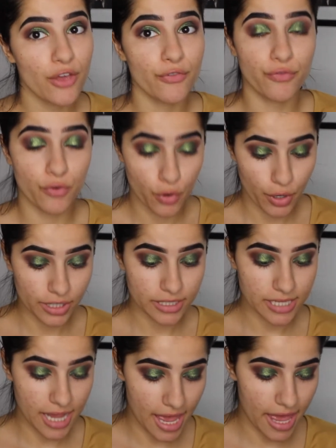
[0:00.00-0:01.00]
for
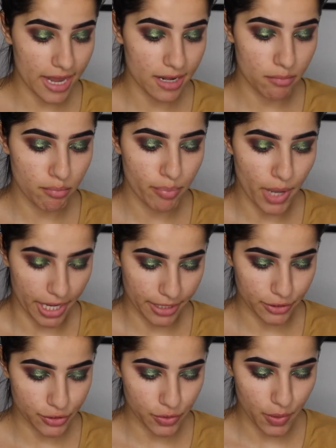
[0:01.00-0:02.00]
$10.
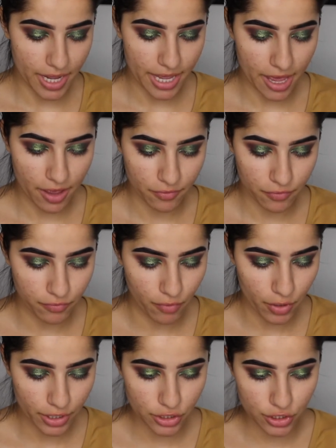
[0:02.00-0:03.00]
So I have
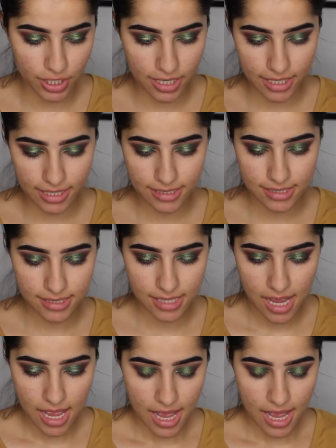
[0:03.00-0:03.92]
4 shades.